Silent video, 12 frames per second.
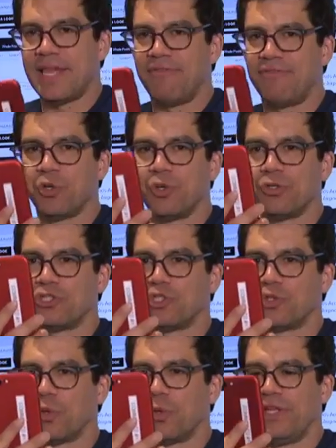they've told a
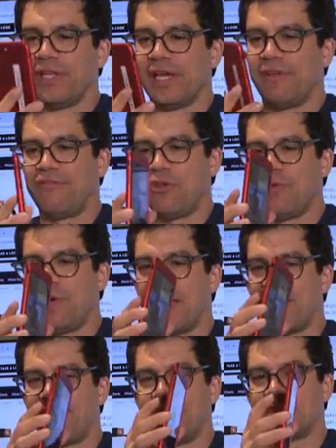story that if you
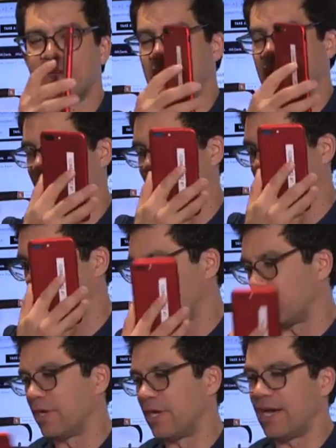have this
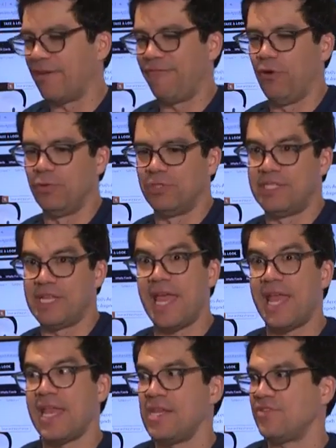iPhone or an iPhone
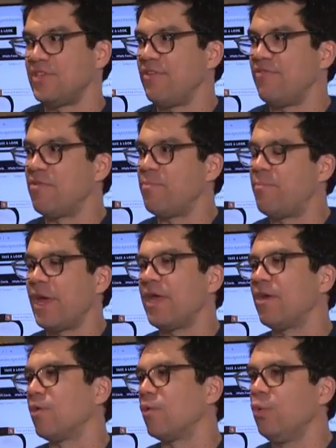10 is even
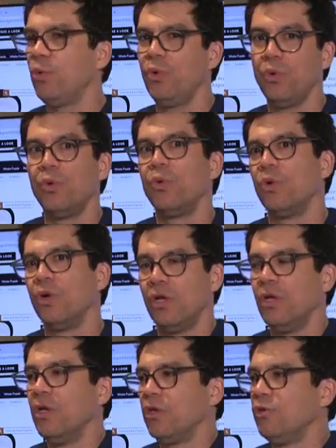better, woo,
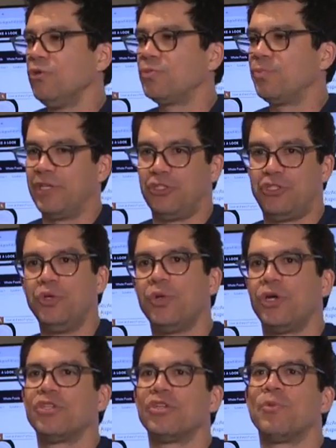you spend
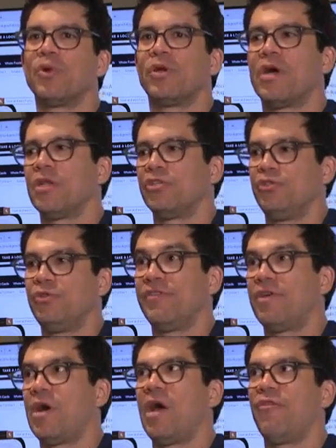200 more dollars, you
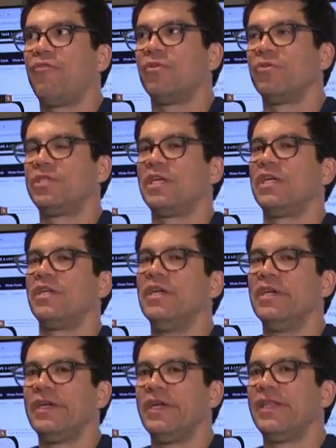have an iPhone 10.
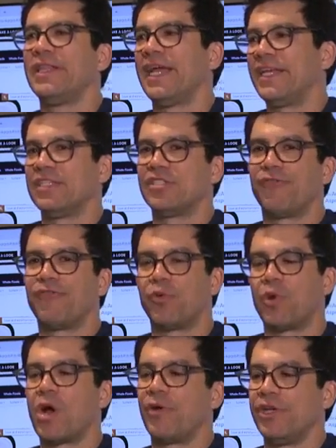Like it's a
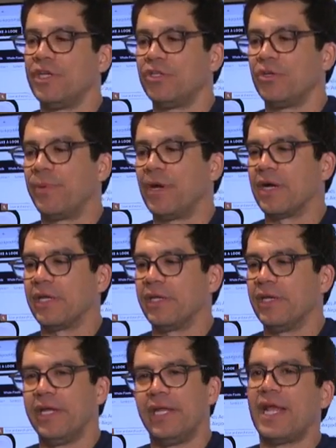Ferrari in your
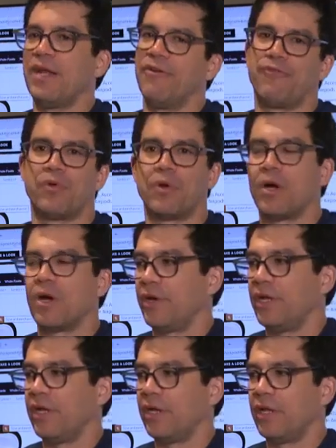pocket. It ain't a
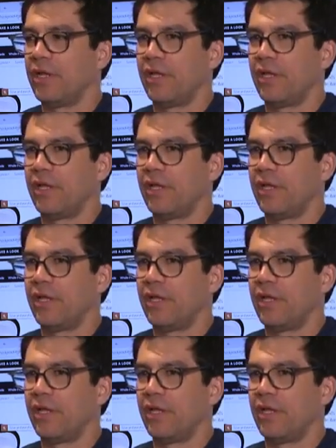Ferrari.